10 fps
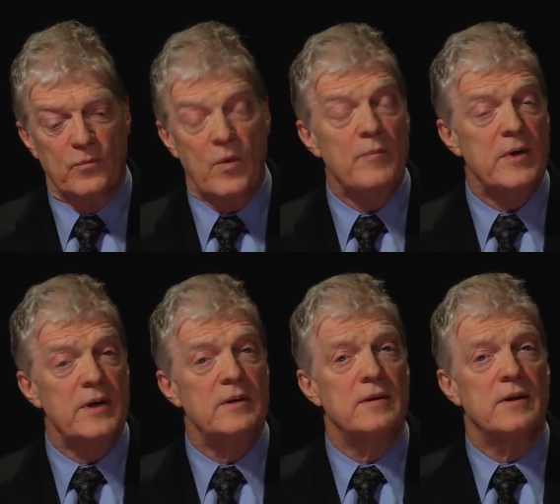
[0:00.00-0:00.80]
When
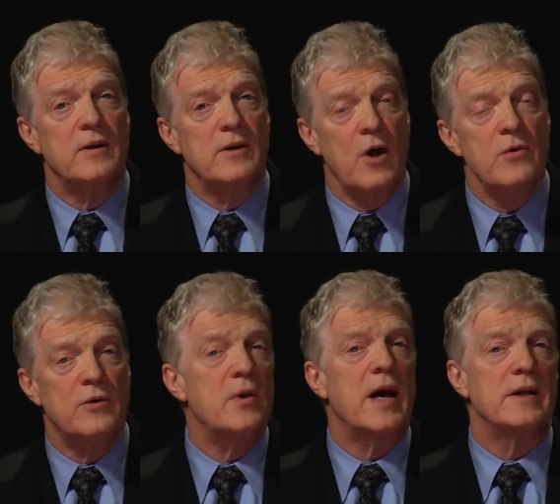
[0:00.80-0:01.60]
we
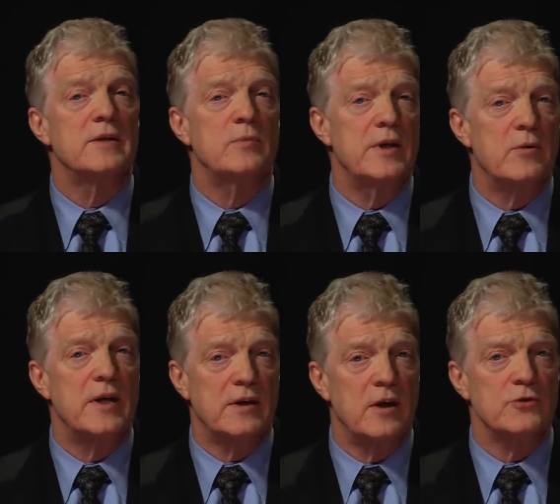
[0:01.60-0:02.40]
co-create, we
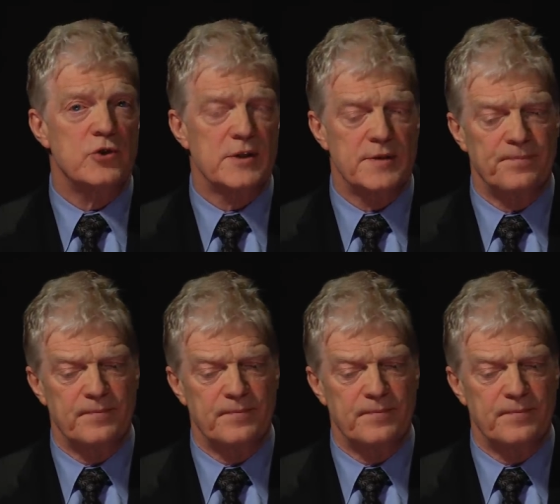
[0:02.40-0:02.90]
create cultures.